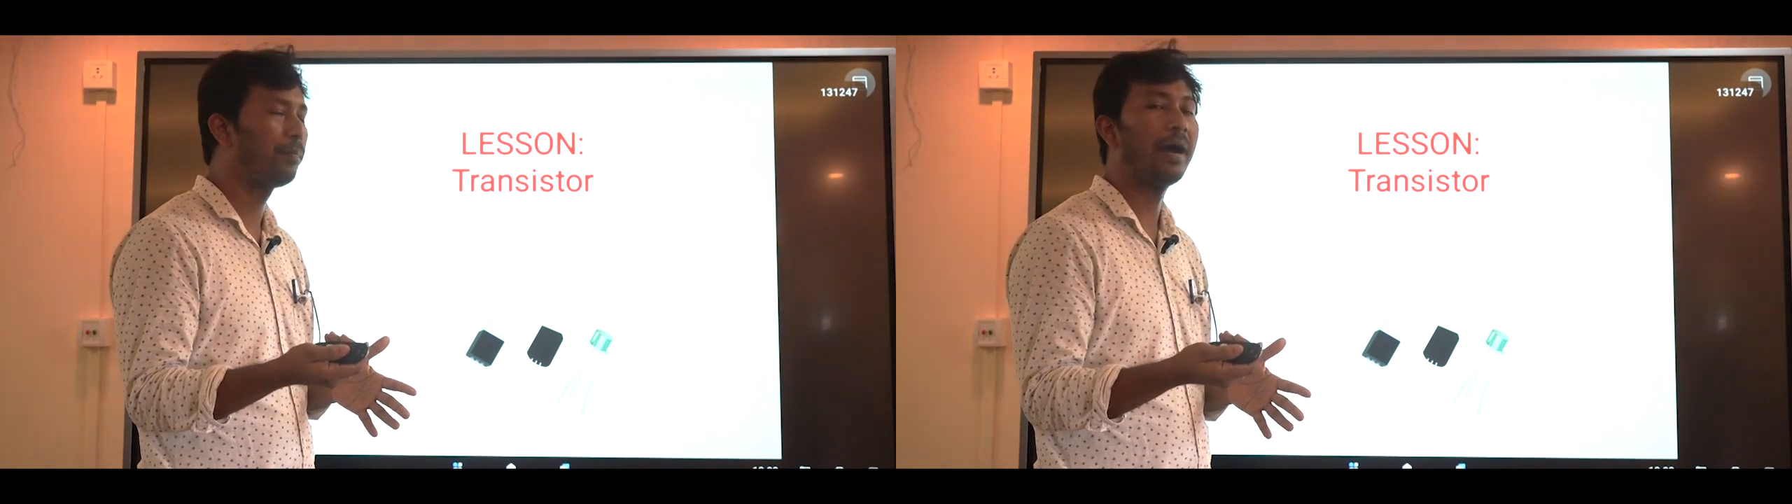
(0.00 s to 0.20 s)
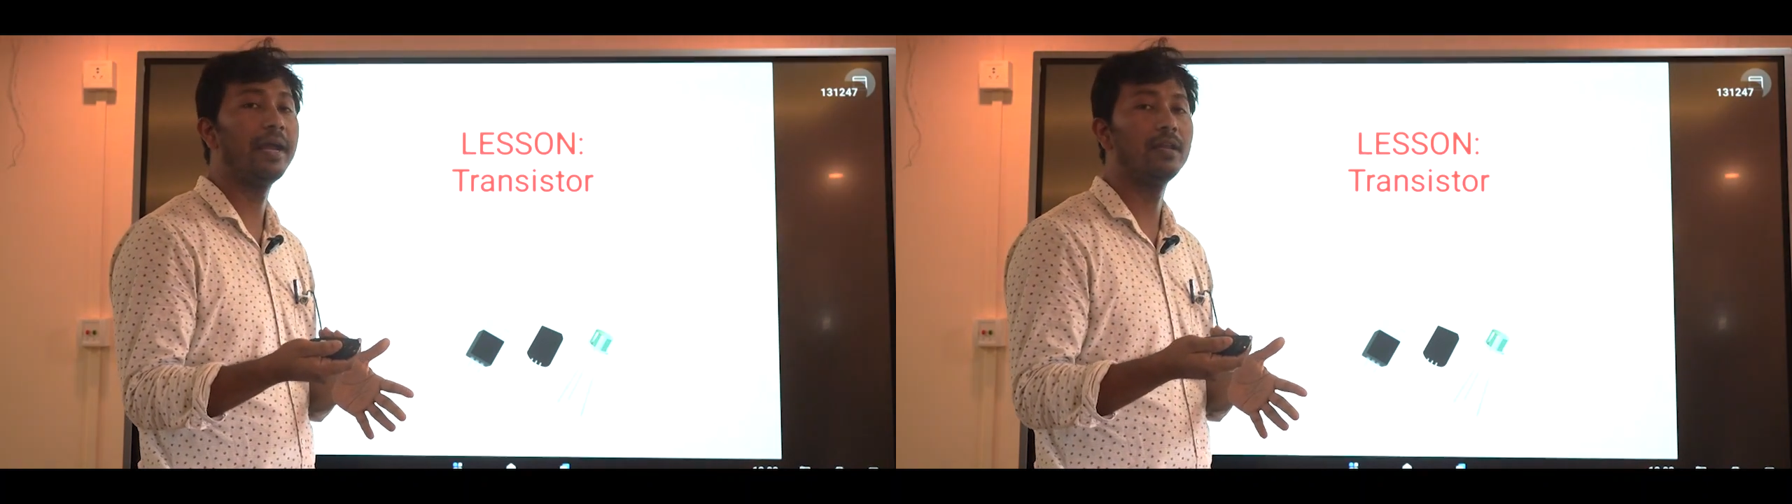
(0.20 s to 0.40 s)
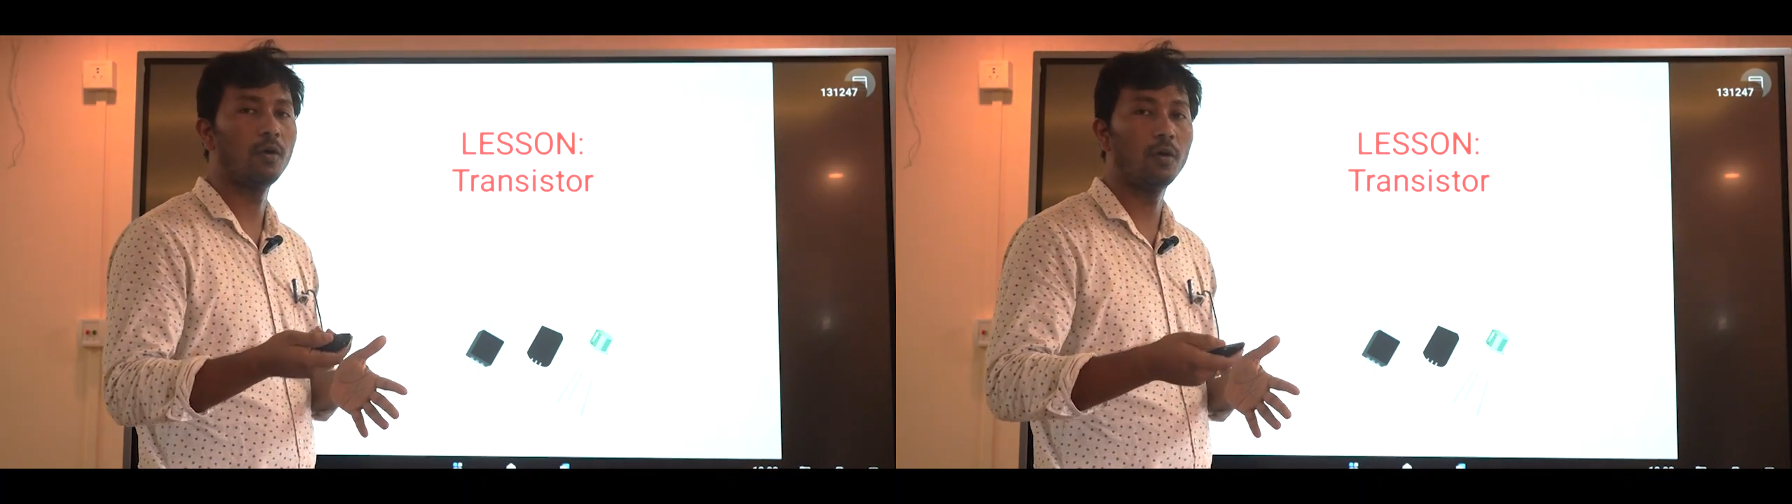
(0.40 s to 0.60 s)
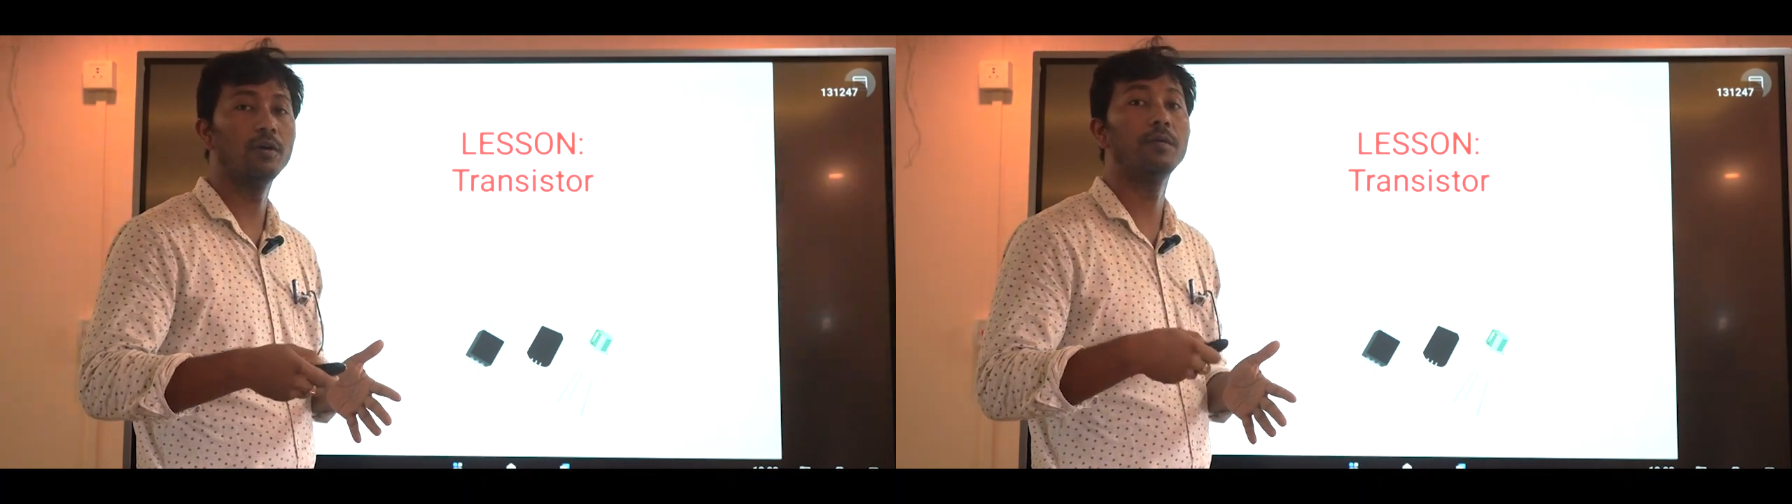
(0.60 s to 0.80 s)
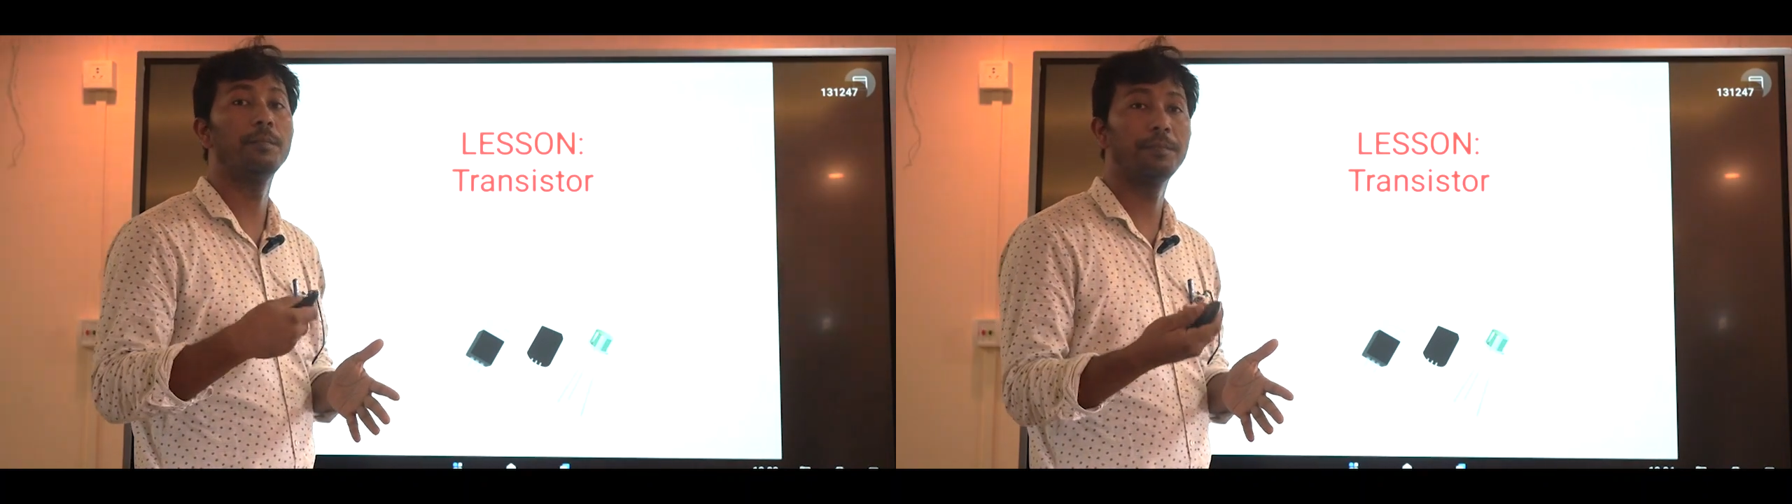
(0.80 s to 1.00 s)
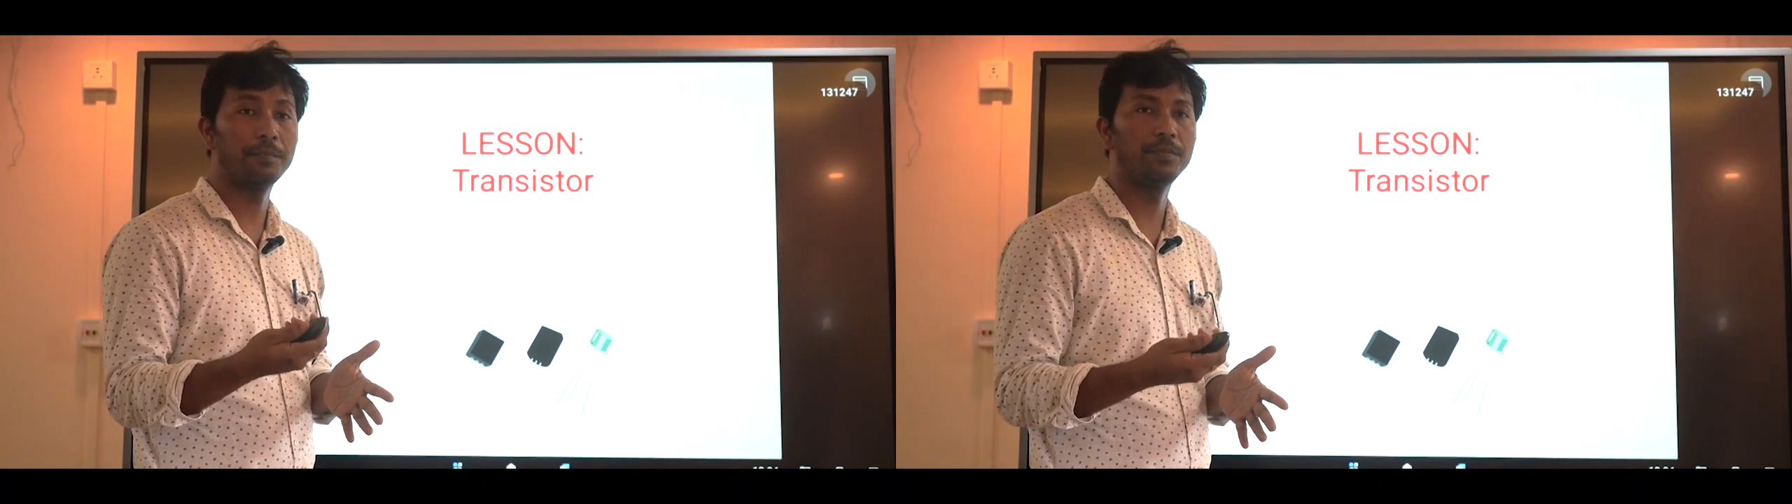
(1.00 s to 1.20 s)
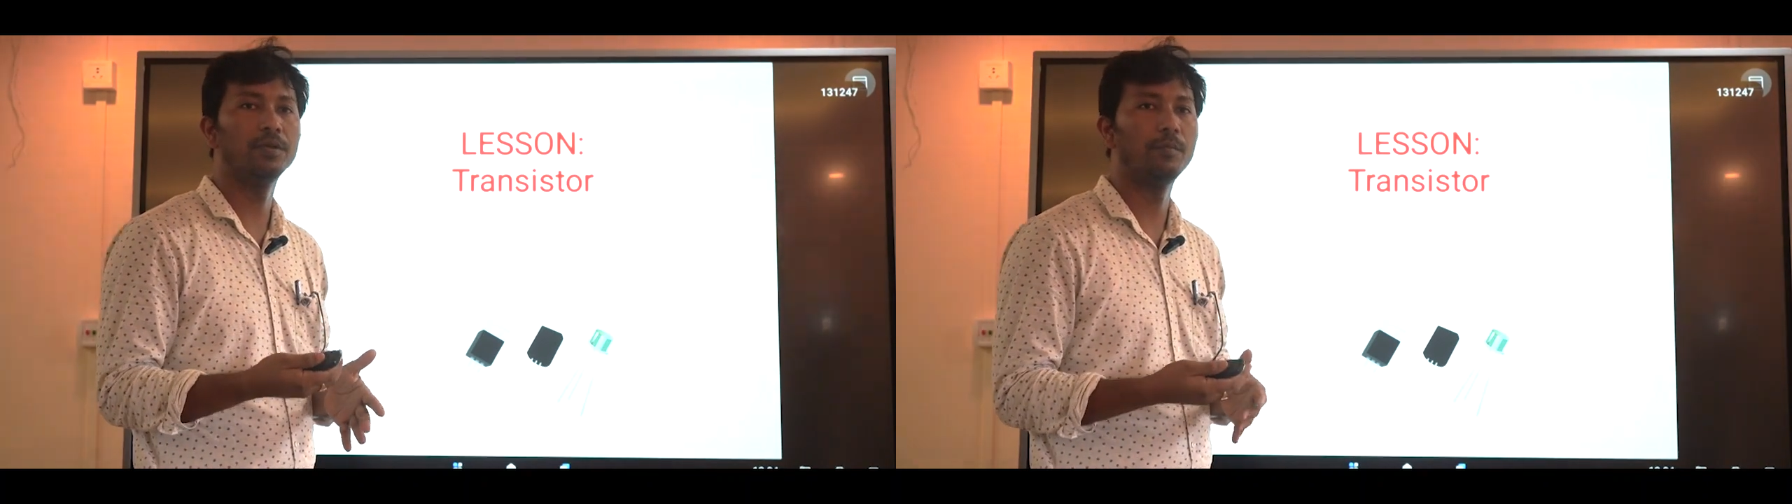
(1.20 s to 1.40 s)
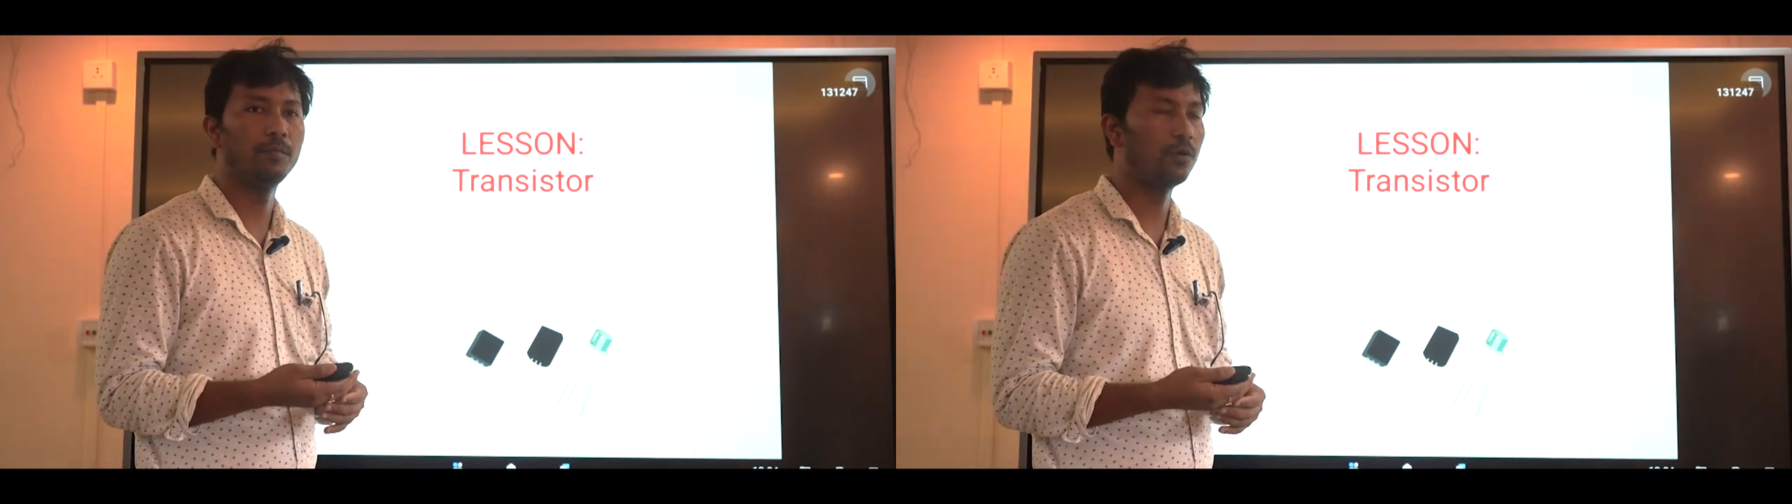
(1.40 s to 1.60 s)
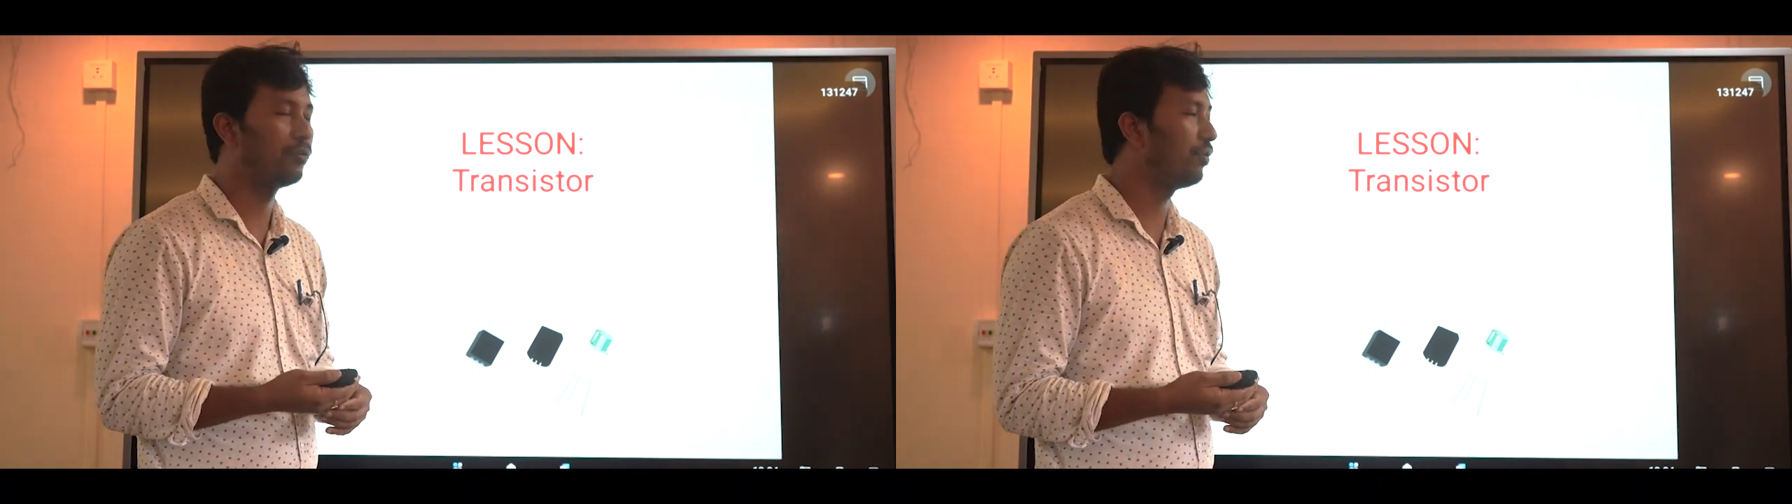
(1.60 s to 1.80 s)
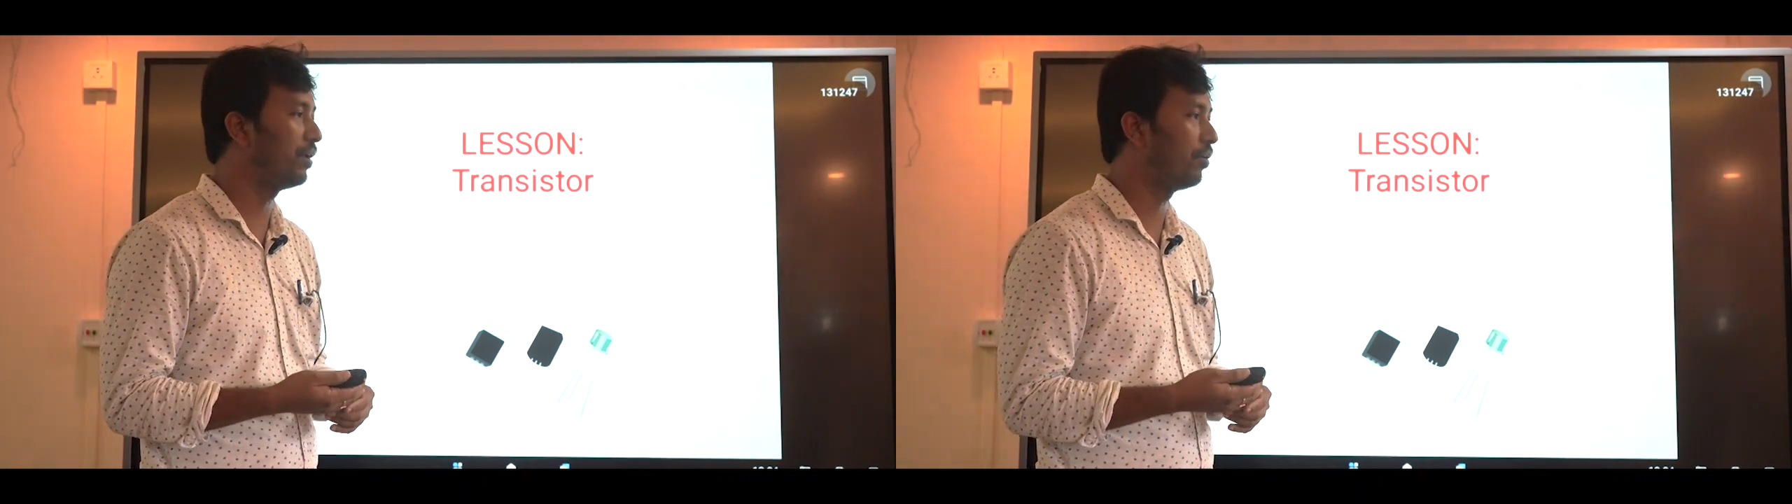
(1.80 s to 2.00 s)
fine or
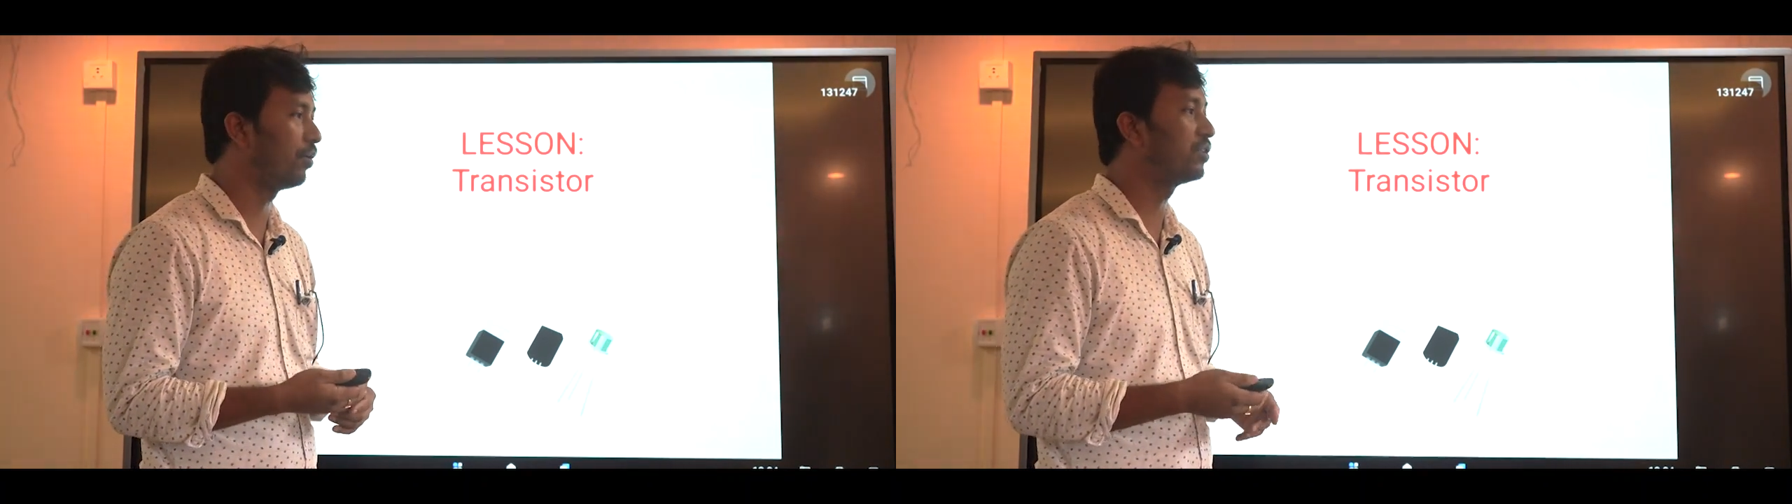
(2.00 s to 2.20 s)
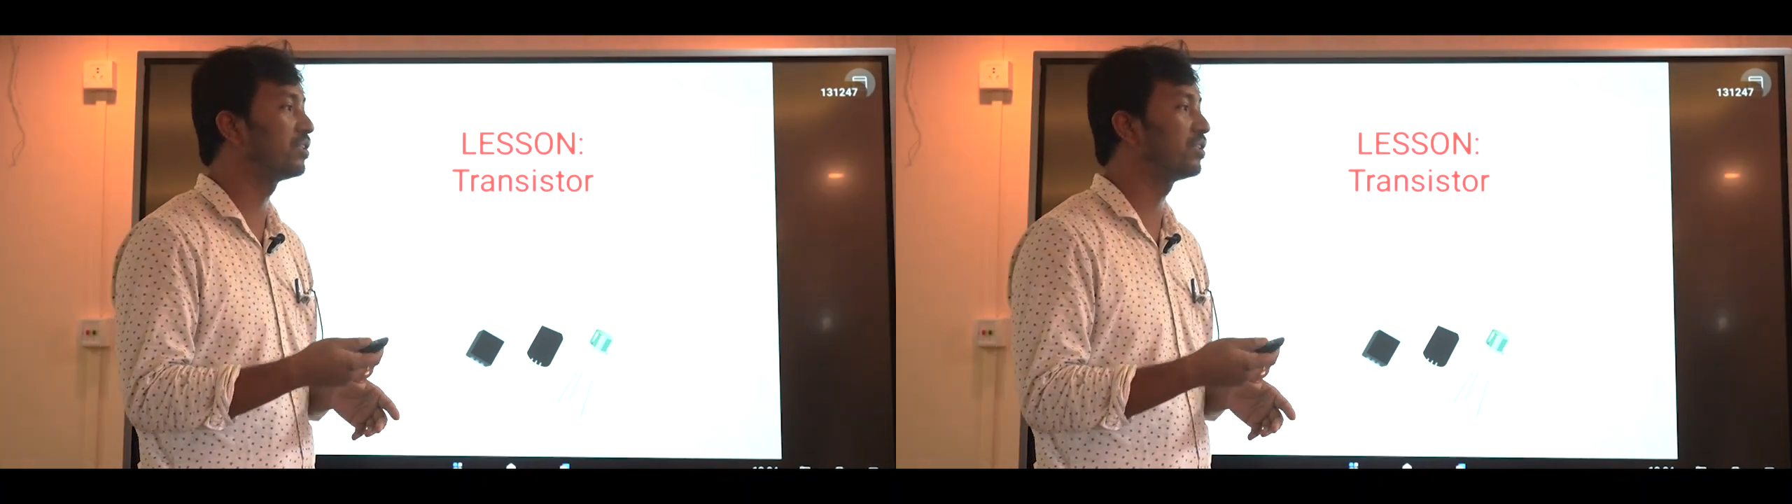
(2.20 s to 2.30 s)
modified or